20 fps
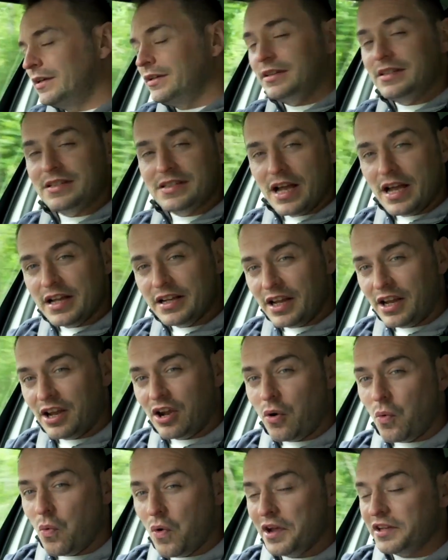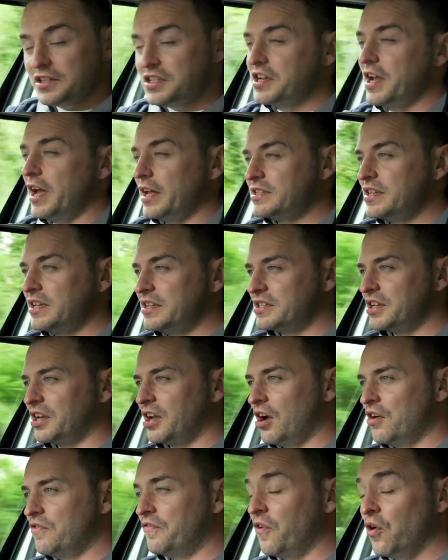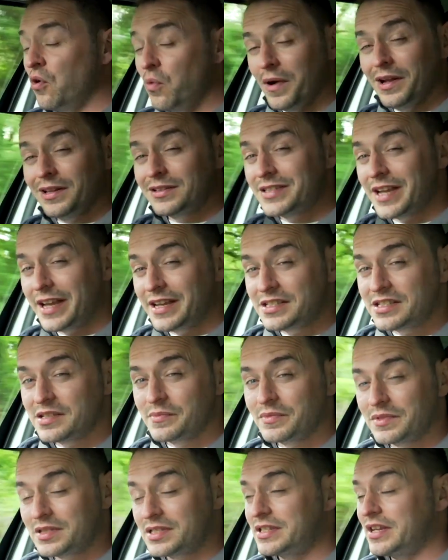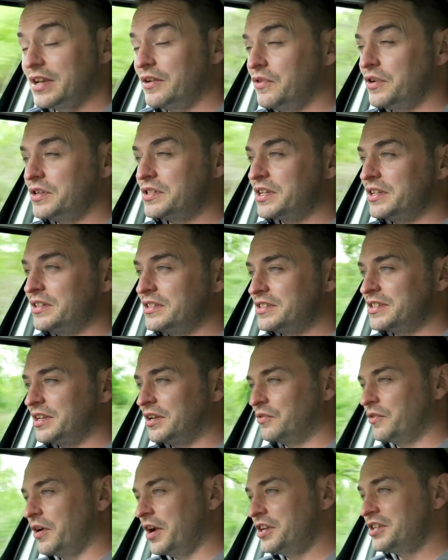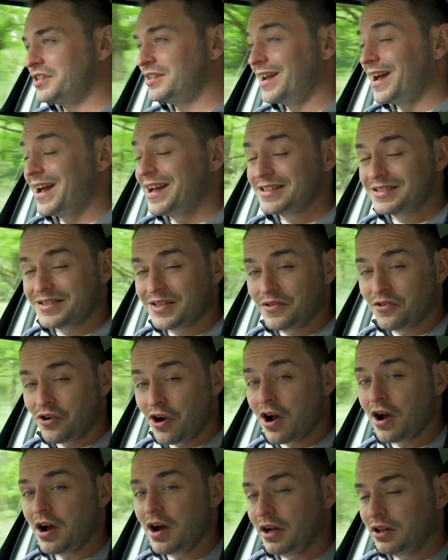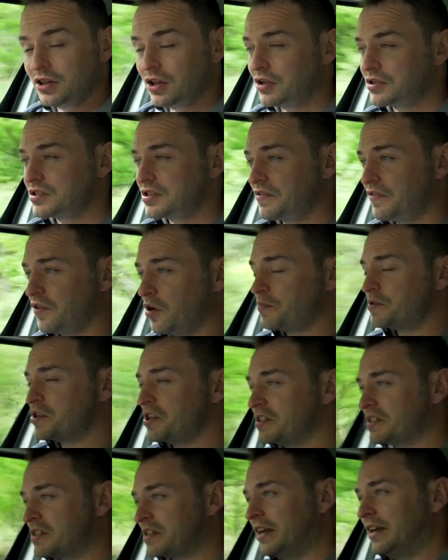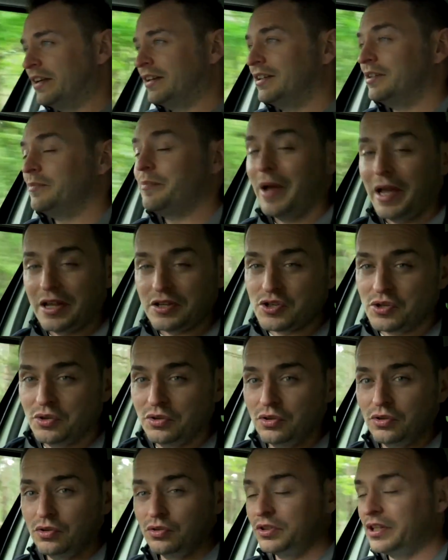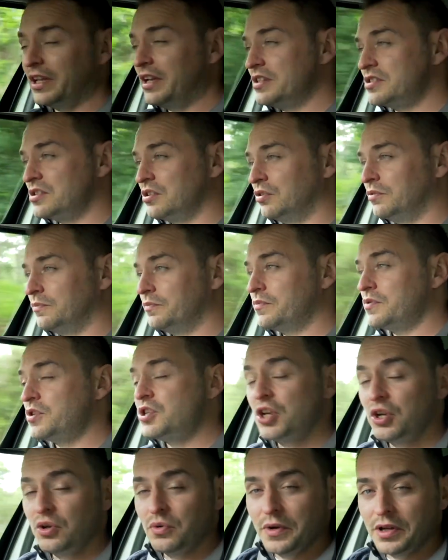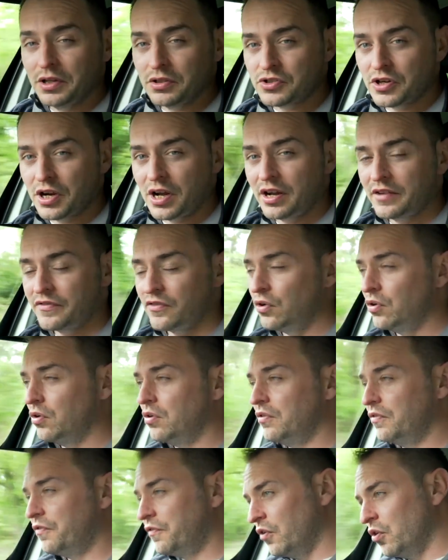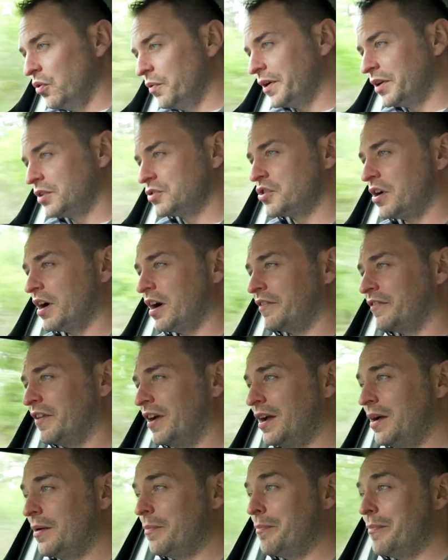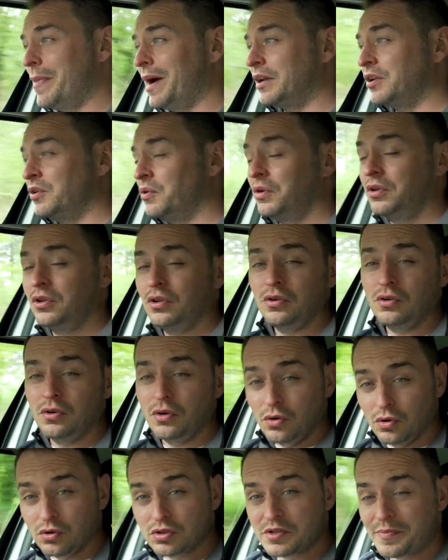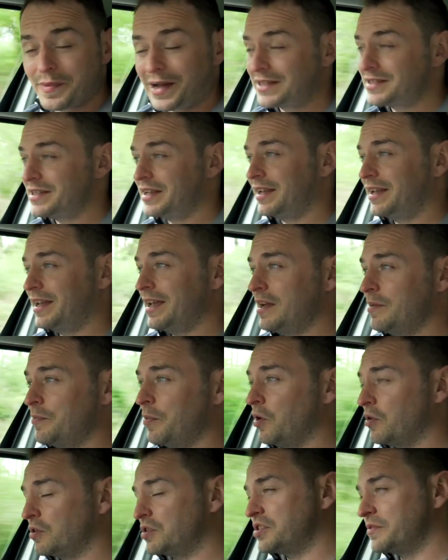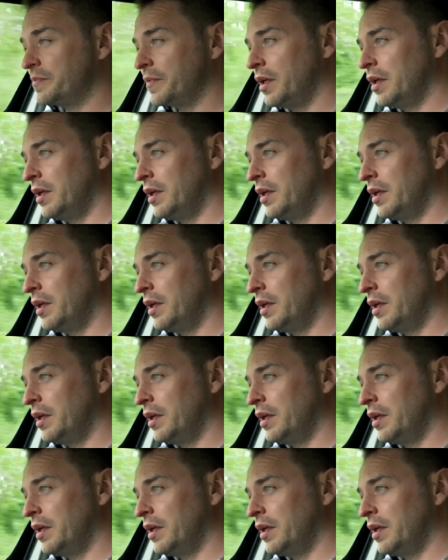Deciding which Yeti to go for will take some serious consideration, as there are a lot of options: petrol or diesel, two-wheel drive or four-wheel drive, manual or automatic gearbox.